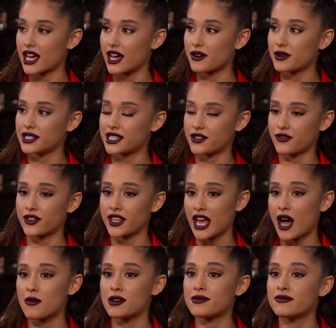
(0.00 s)
that we did for the
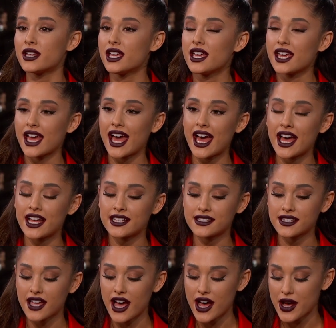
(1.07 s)
album.
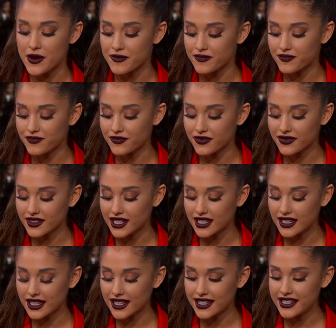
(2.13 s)
And
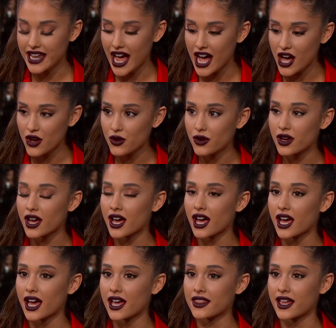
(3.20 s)
now,
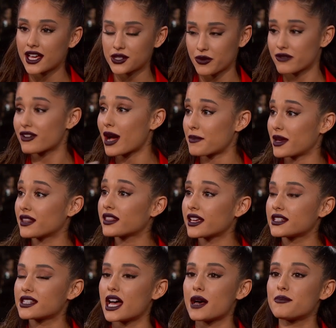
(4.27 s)
as we're wrapping
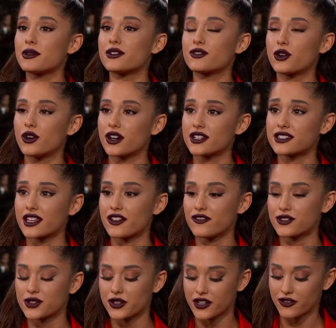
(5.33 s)
things up, of course,
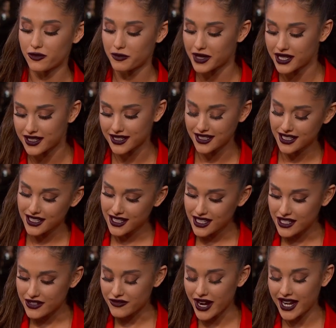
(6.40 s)
I've sort of been
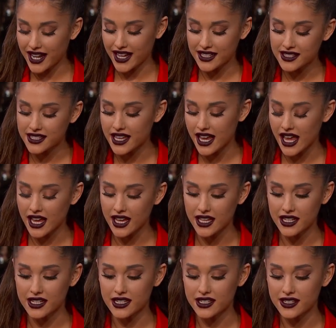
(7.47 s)
writing and singing,
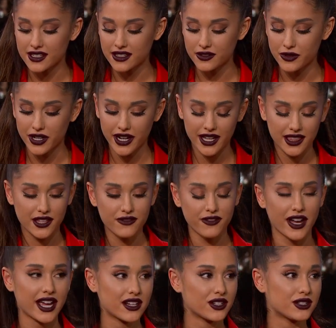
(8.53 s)
and we're at the
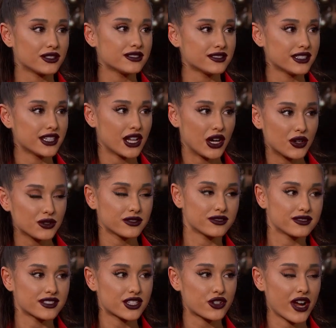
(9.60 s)
final, you know,
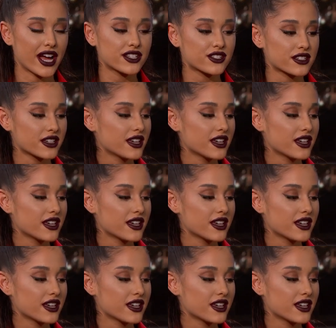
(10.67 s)
stretch.